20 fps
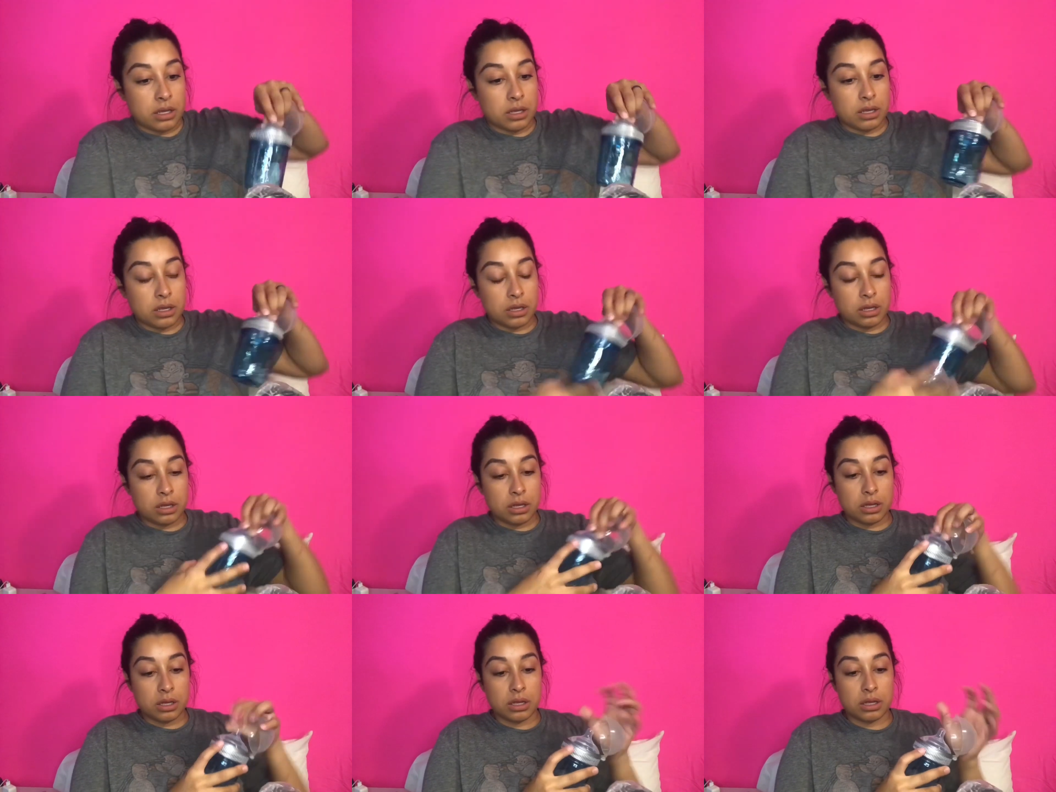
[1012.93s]

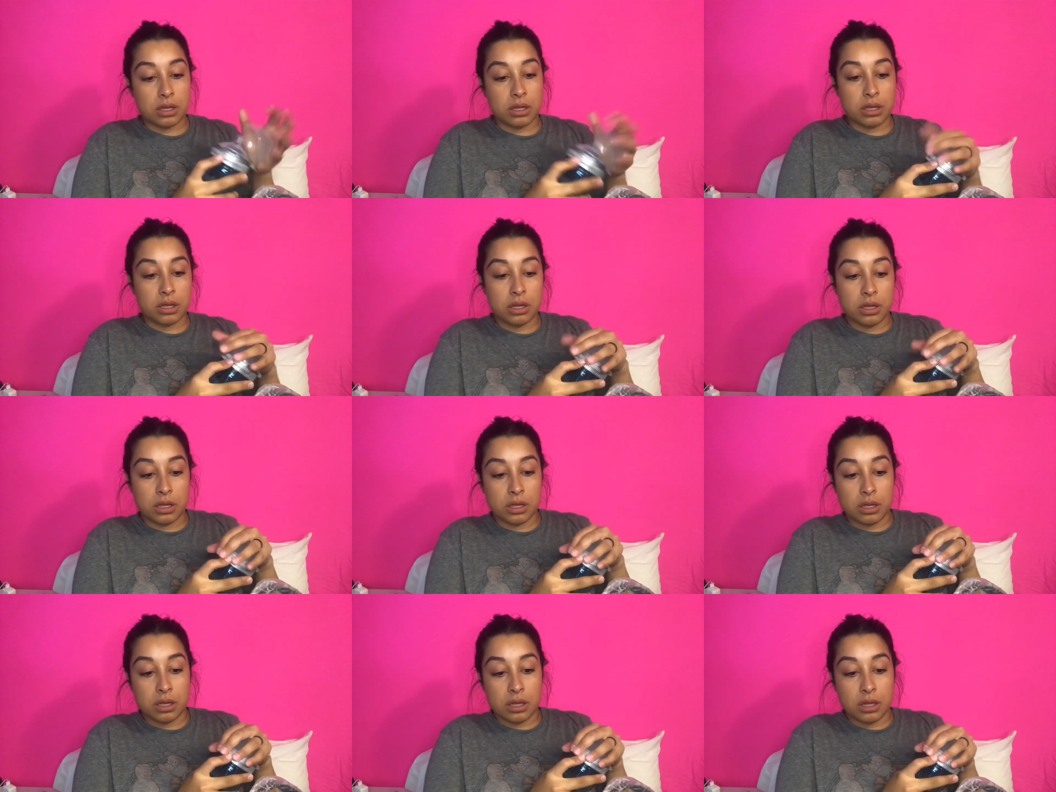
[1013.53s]

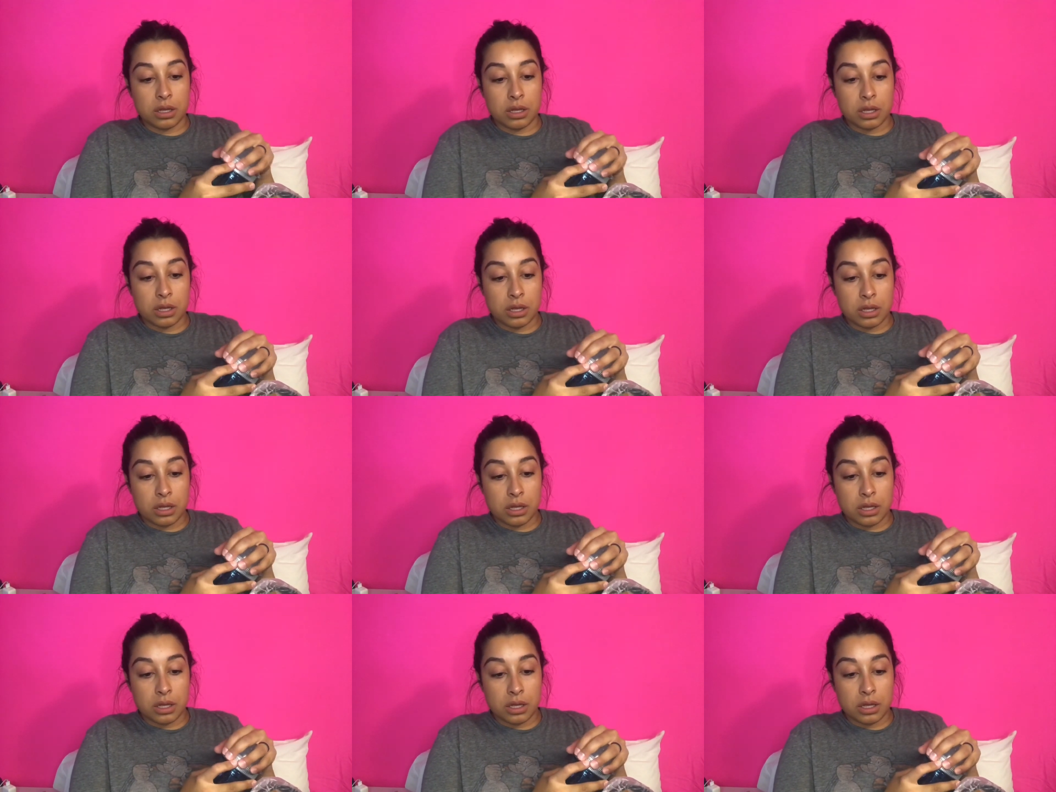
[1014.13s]
No one is speaking in this clip.